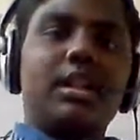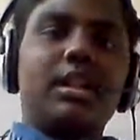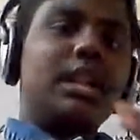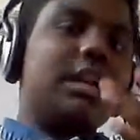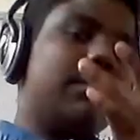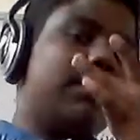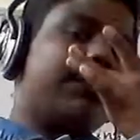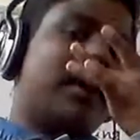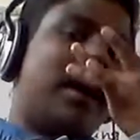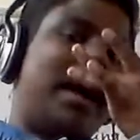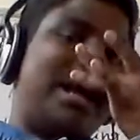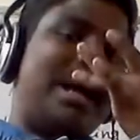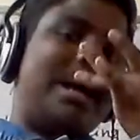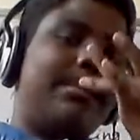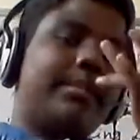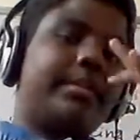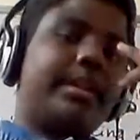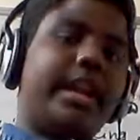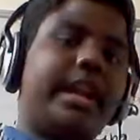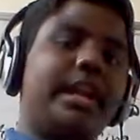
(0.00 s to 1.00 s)
Now if I
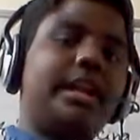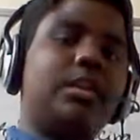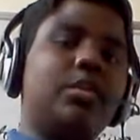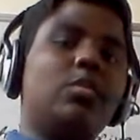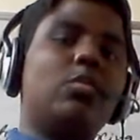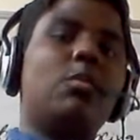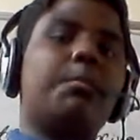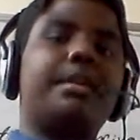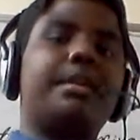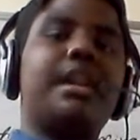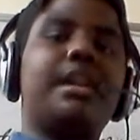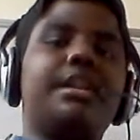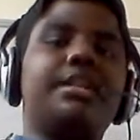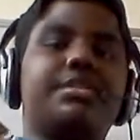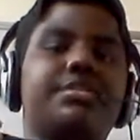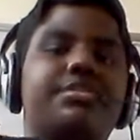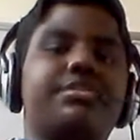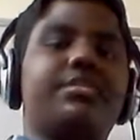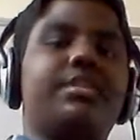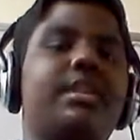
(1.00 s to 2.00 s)
am trying to open an
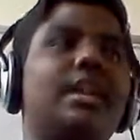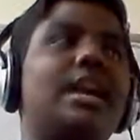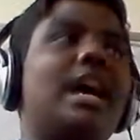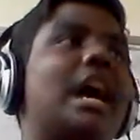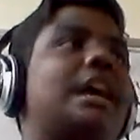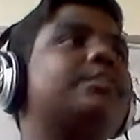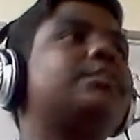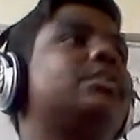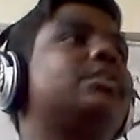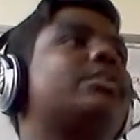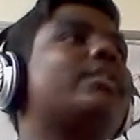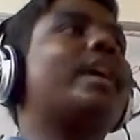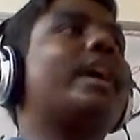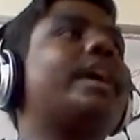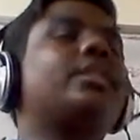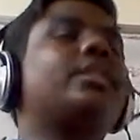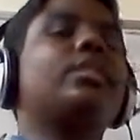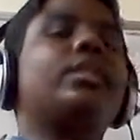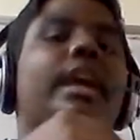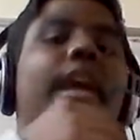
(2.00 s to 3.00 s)
industry, I would try
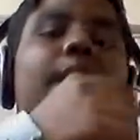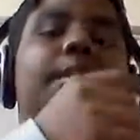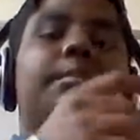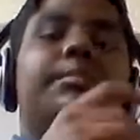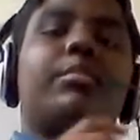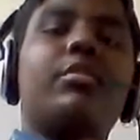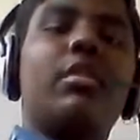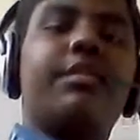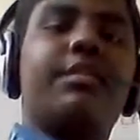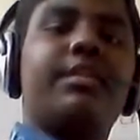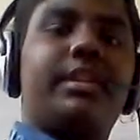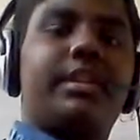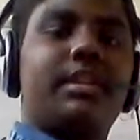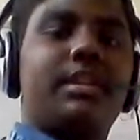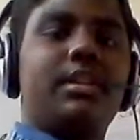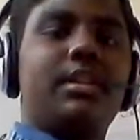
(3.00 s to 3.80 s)
to gain profit